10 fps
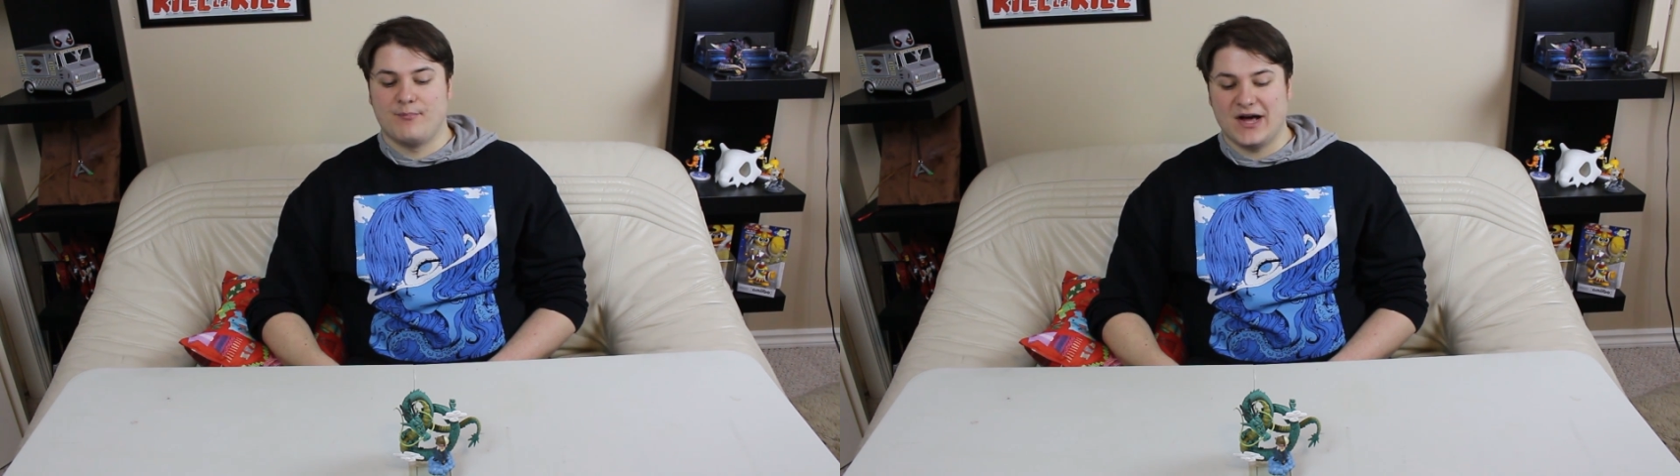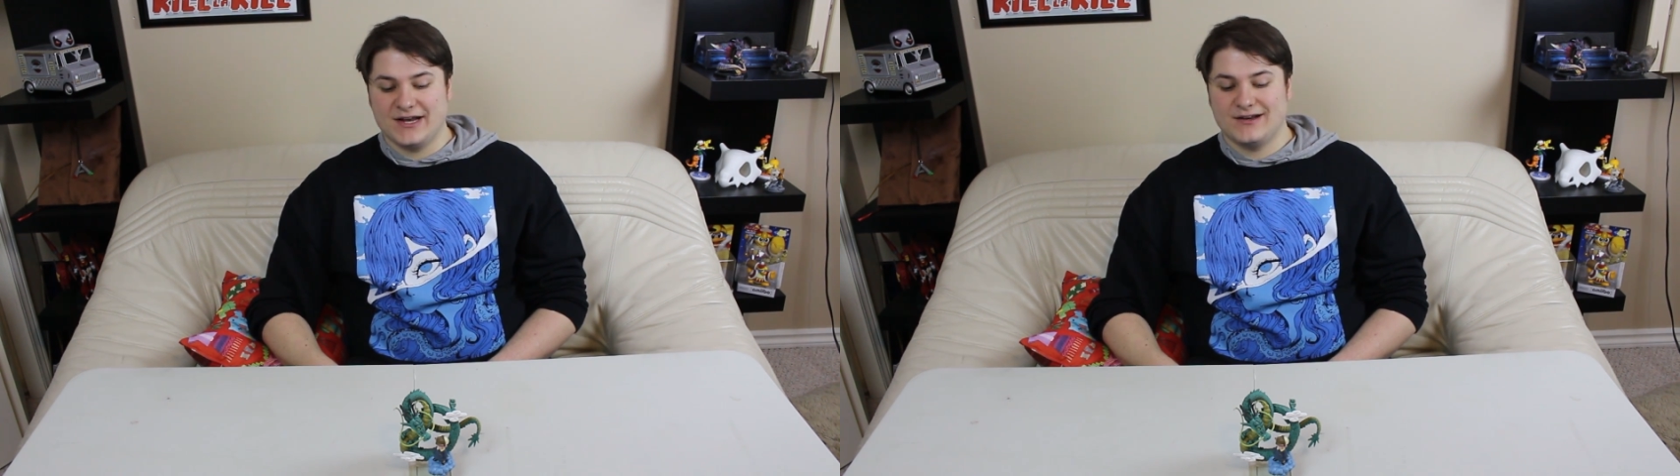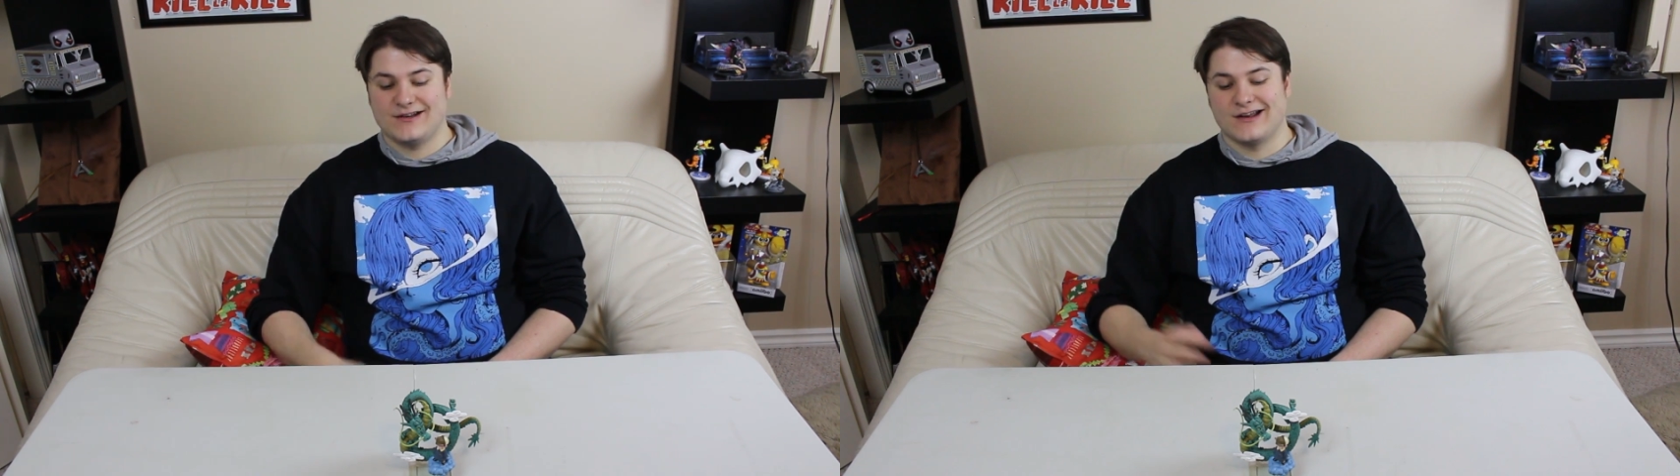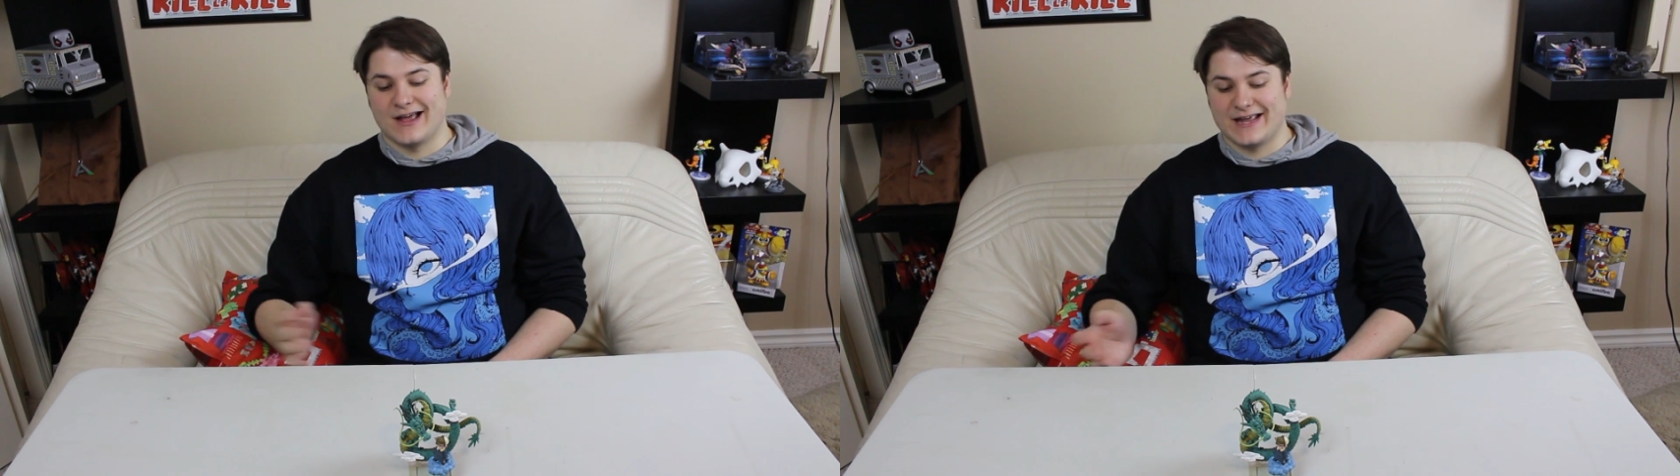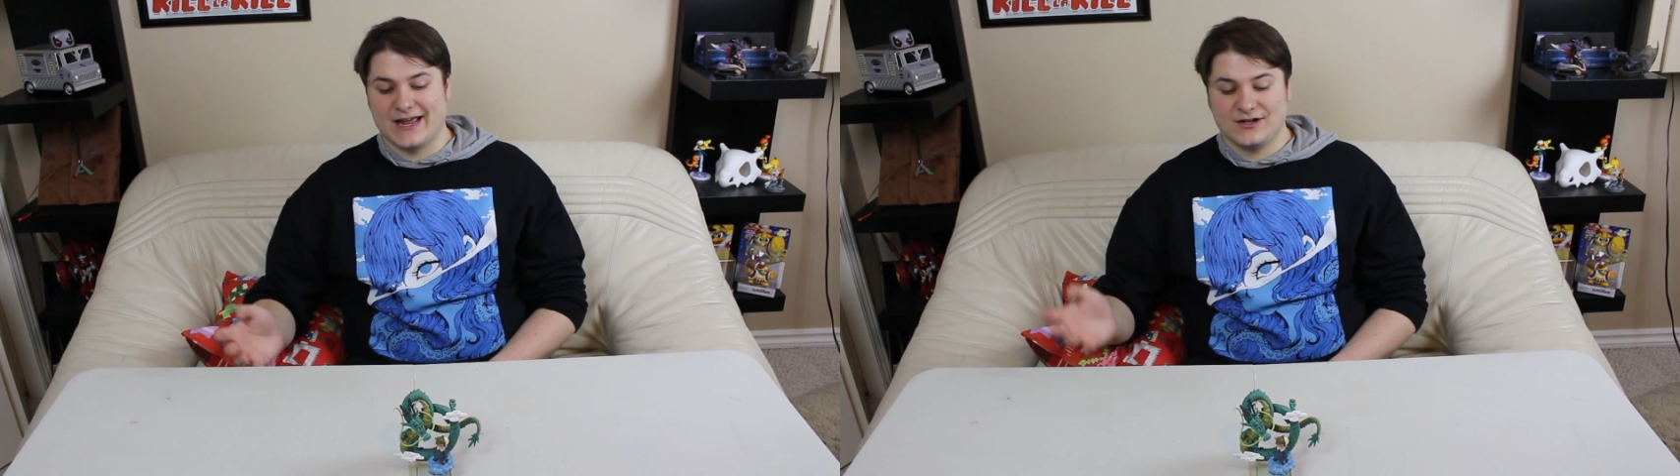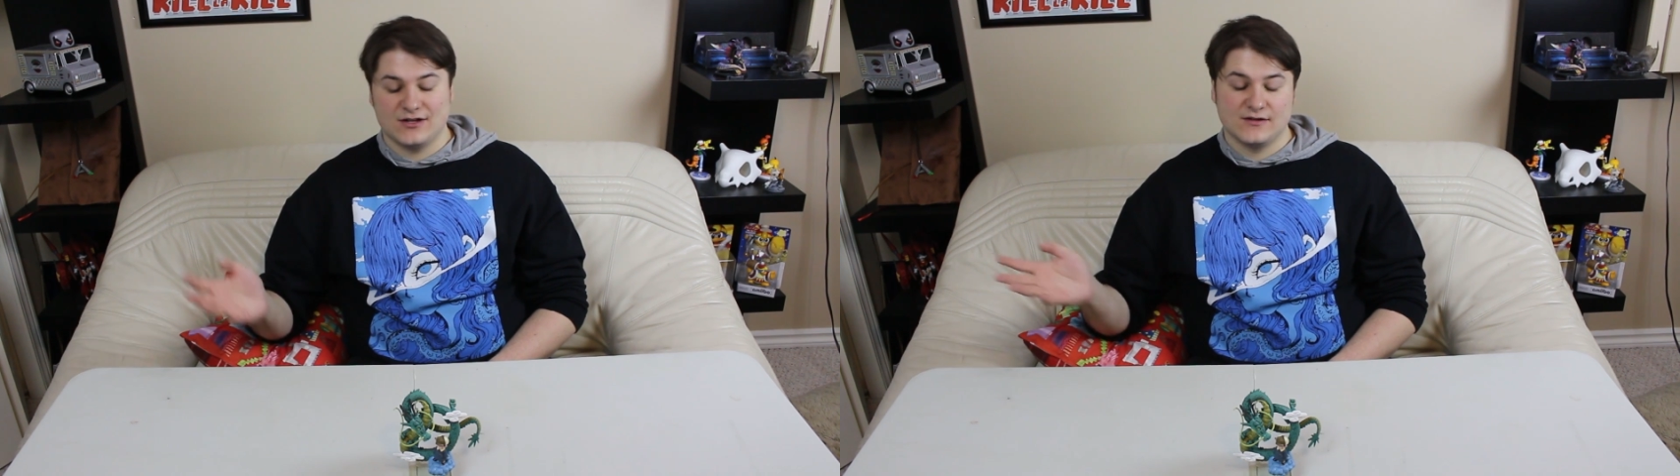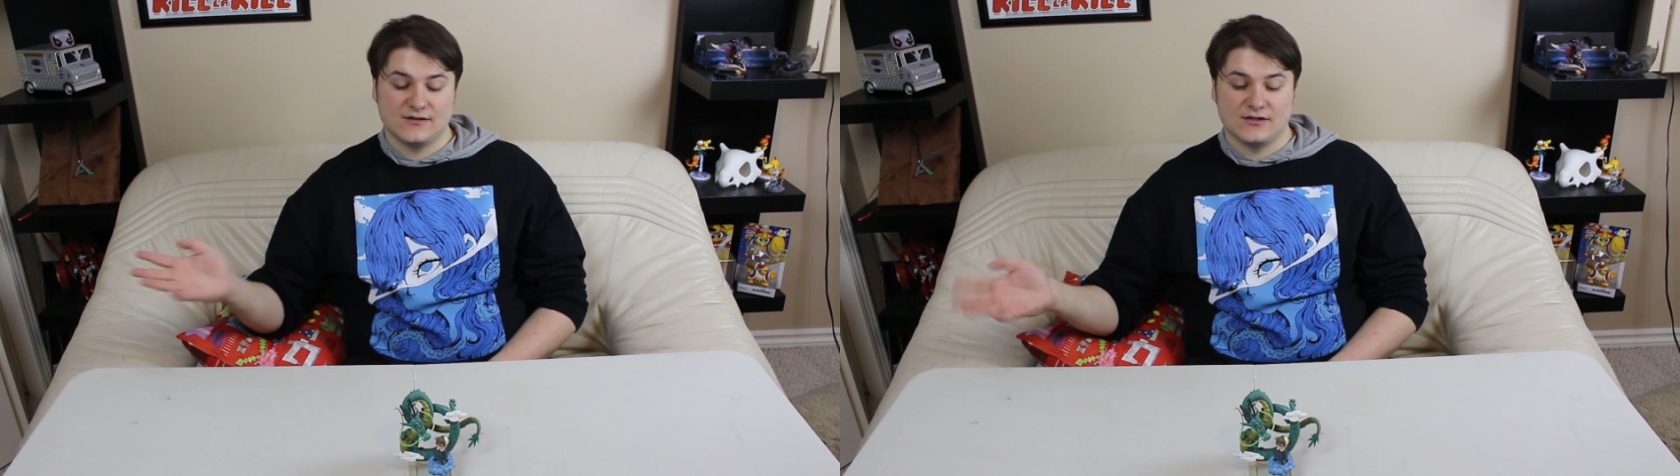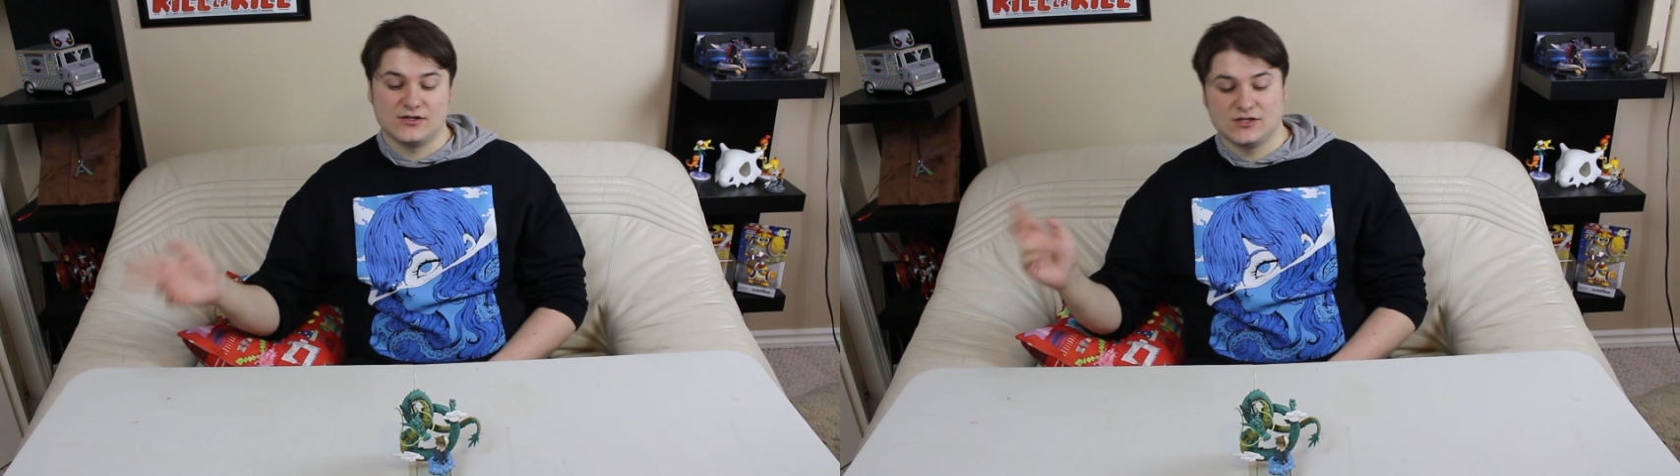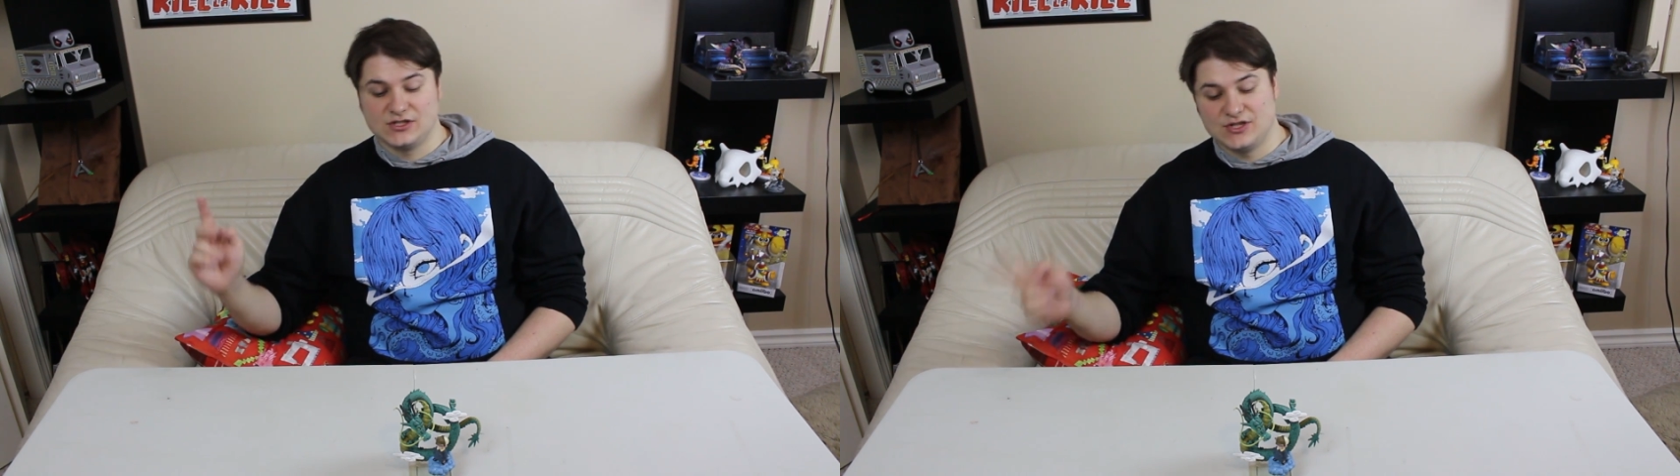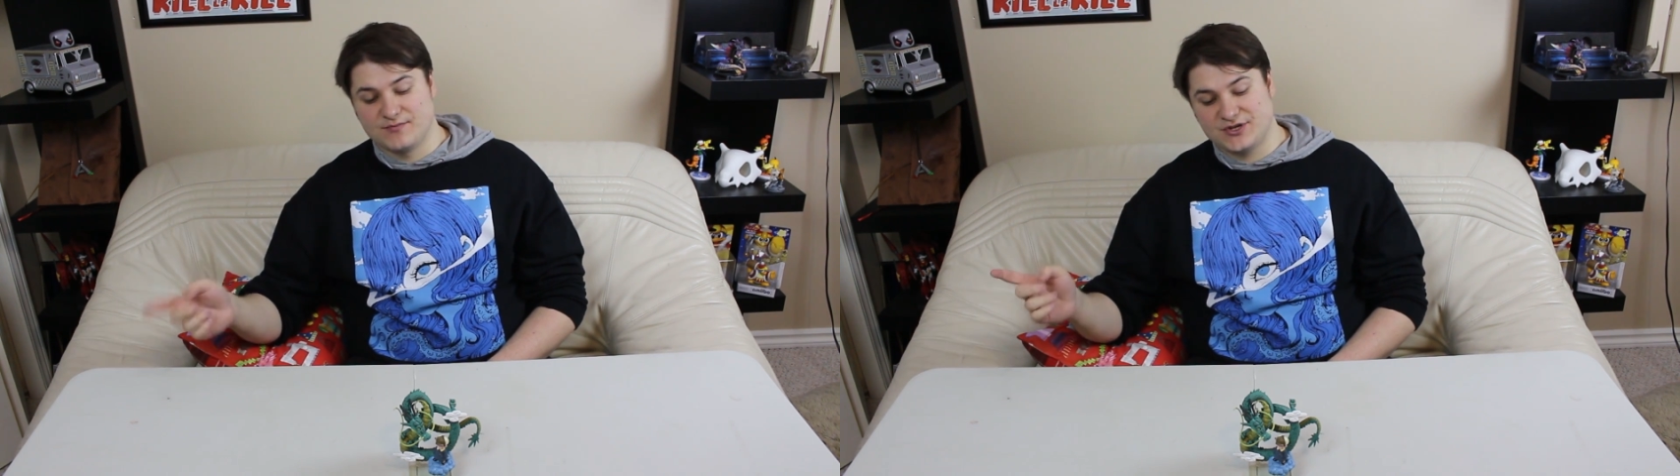but again,
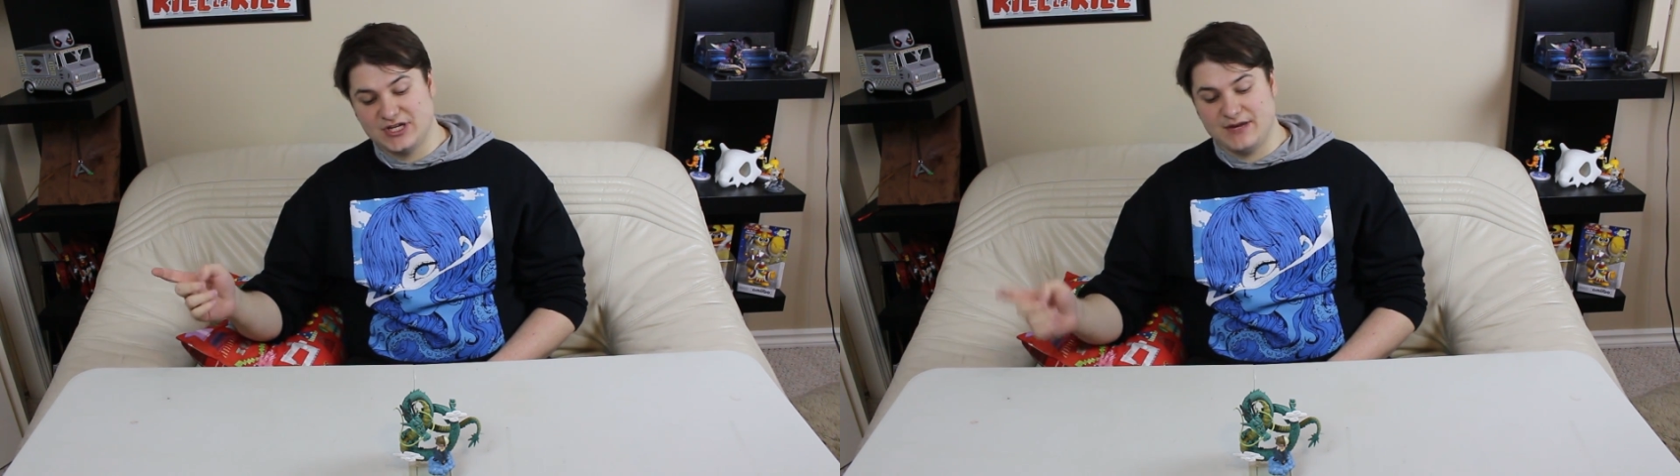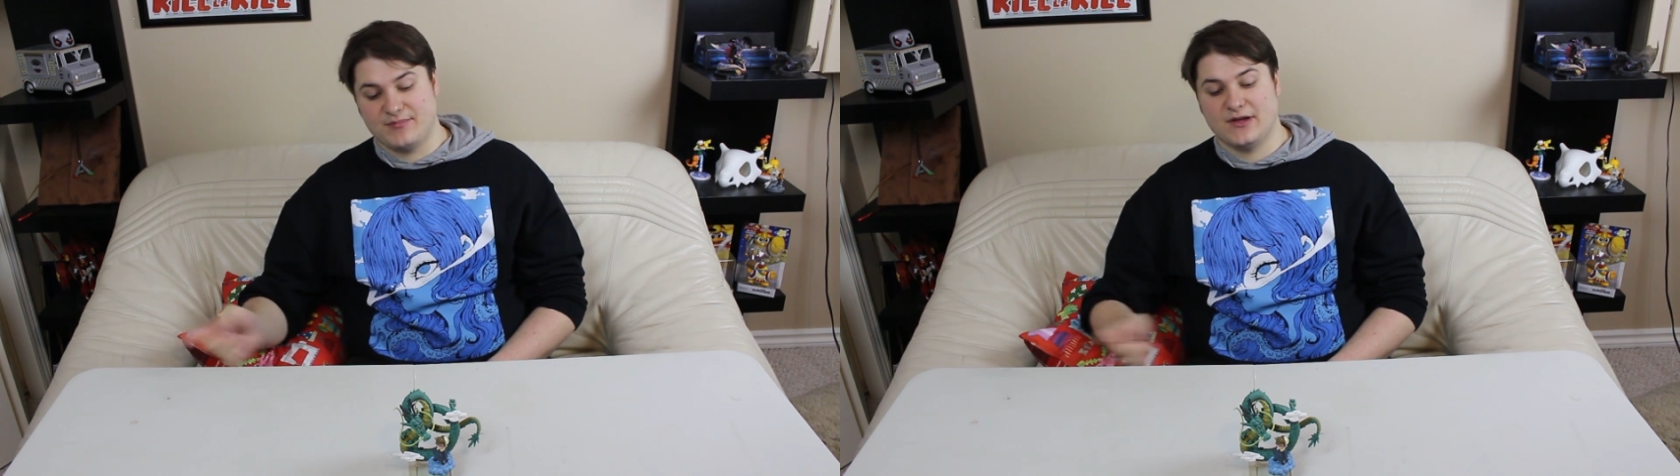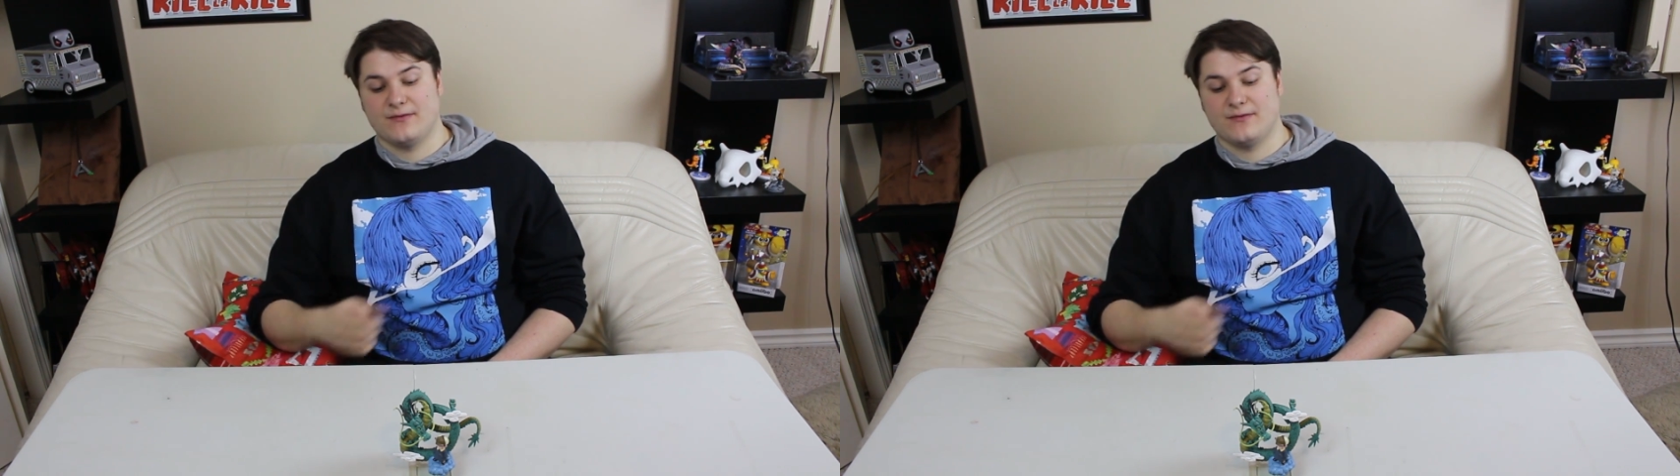super cheap.